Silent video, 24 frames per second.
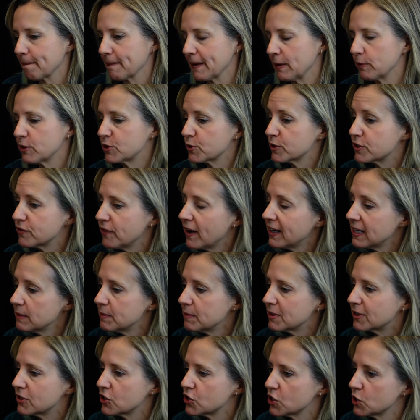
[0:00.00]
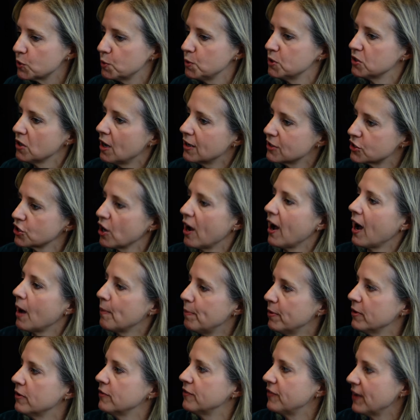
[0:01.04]
Which was funny because this was on
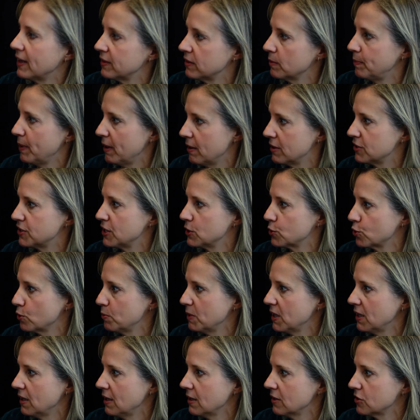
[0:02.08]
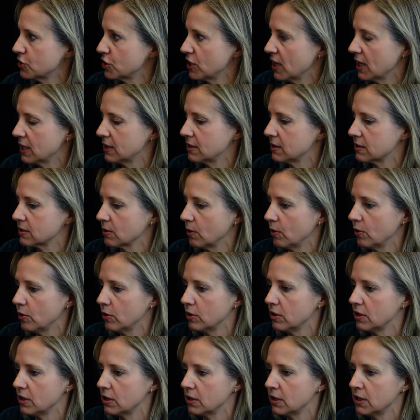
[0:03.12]
top of, at the parent-teacher meeting, she had this
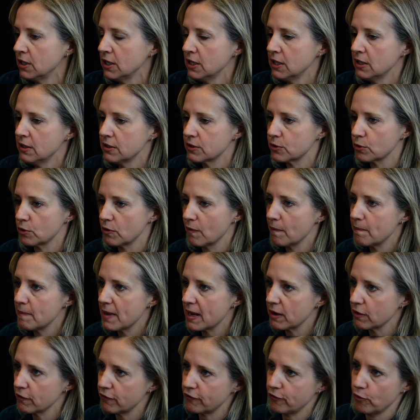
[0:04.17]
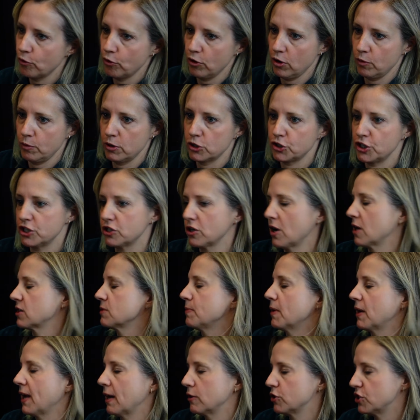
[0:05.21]
whole sort of metaphor where she talked
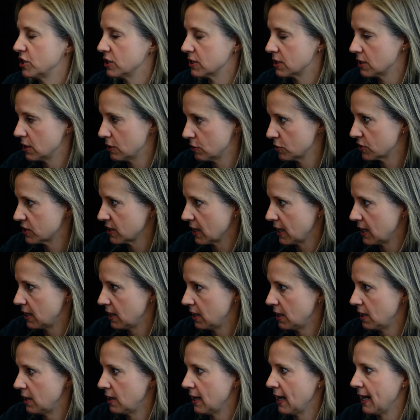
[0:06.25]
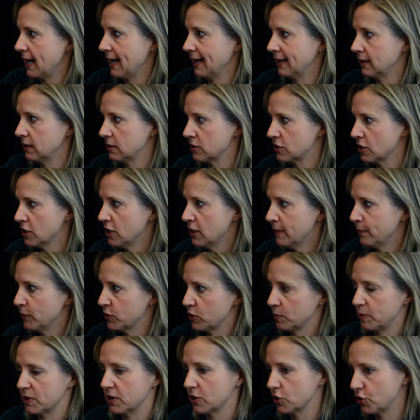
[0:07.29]
about how she's nearsighted, and
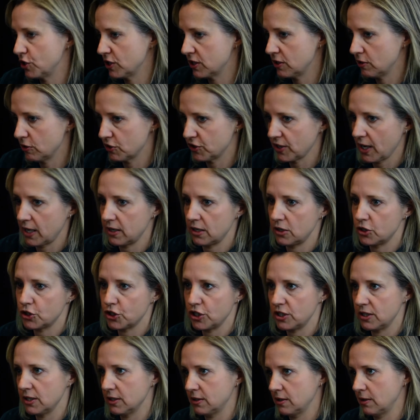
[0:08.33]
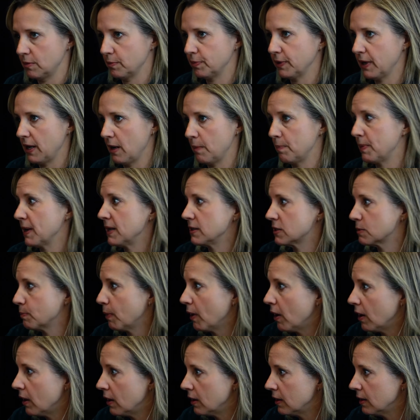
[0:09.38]
so because she's nearsighted, she doesn't play
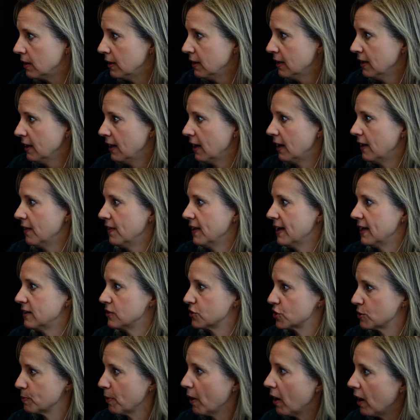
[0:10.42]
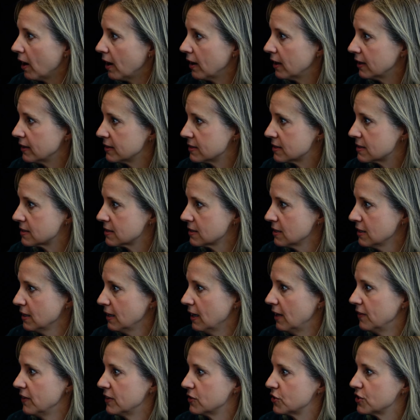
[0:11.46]
baseball. And then she paused,
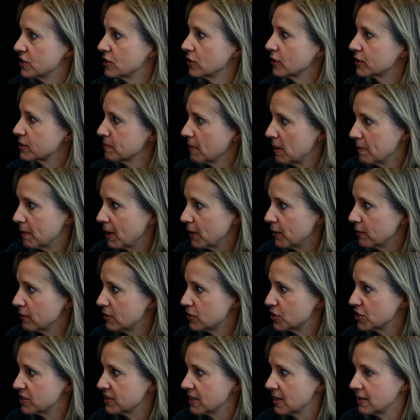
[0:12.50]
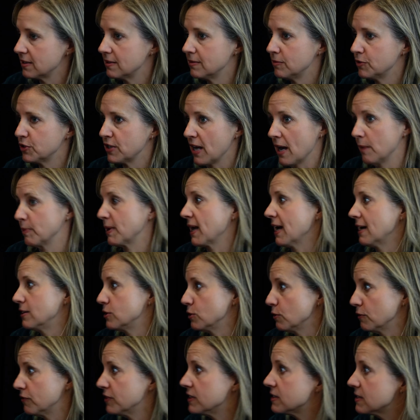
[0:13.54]
and then she looked at my mother and she said, "Sam can't
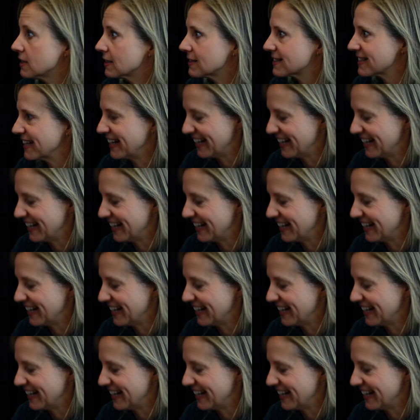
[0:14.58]
do physics."